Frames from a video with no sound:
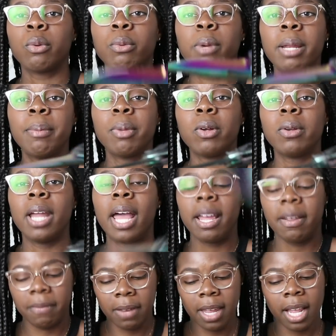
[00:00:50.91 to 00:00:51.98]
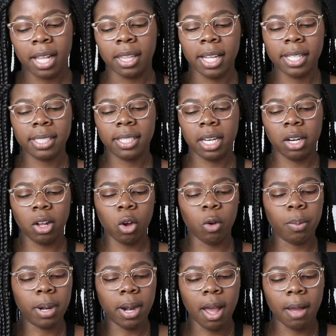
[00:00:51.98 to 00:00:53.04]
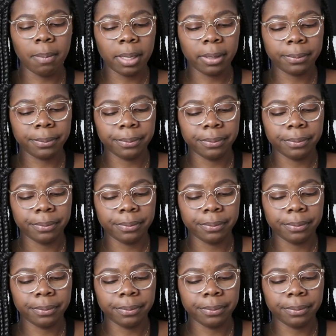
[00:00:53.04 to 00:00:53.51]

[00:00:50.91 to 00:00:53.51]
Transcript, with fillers: rainbow knife. Let's get it opened up.